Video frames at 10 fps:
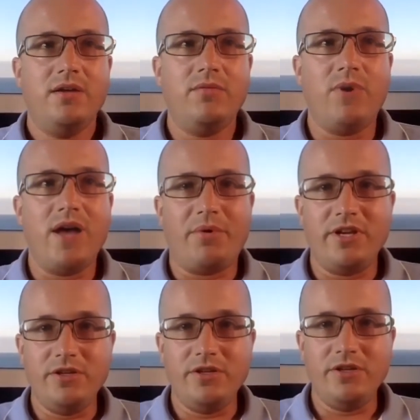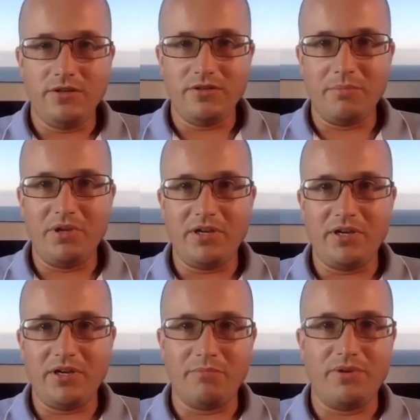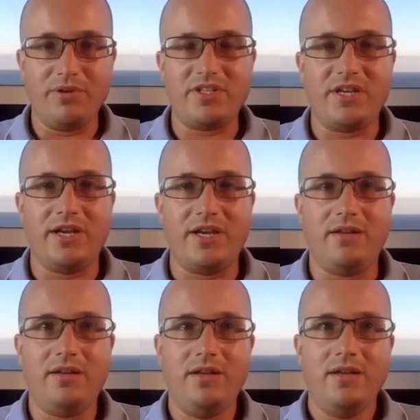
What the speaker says: whereby you could use the Bitcoin blockchain